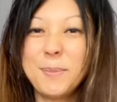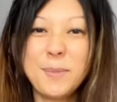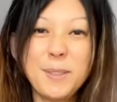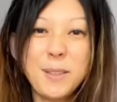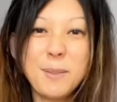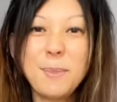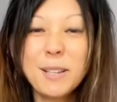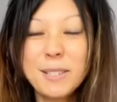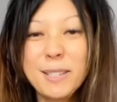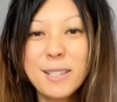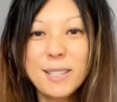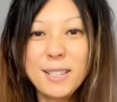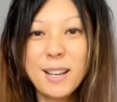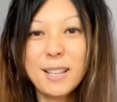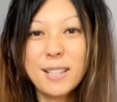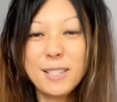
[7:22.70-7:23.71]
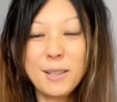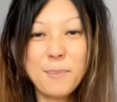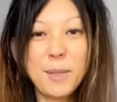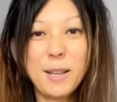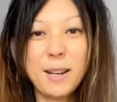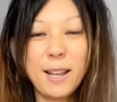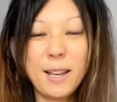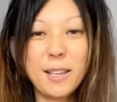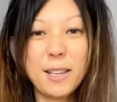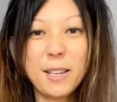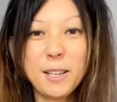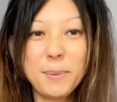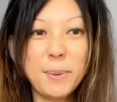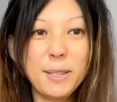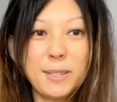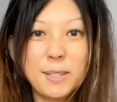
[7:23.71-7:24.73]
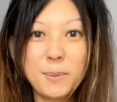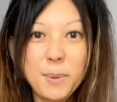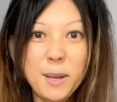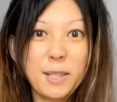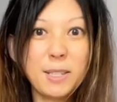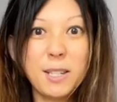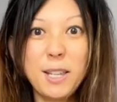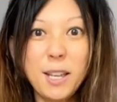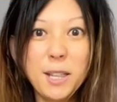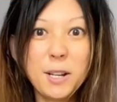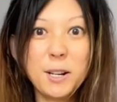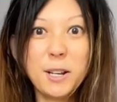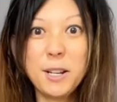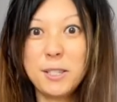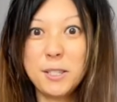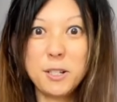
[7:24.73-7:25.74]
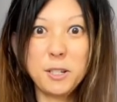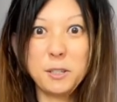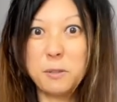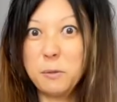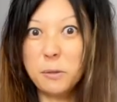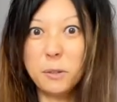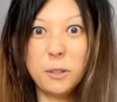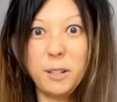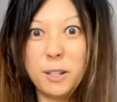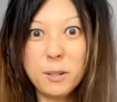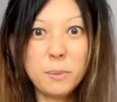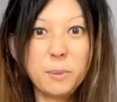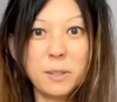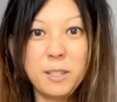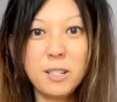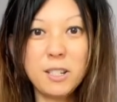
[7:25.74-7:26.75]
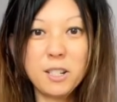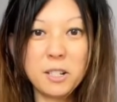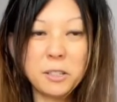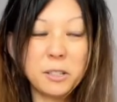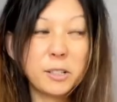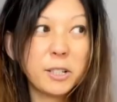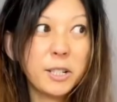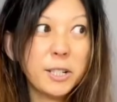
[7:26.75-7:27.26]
they must decide something like, well, since we are together, let's just fall in love with each other.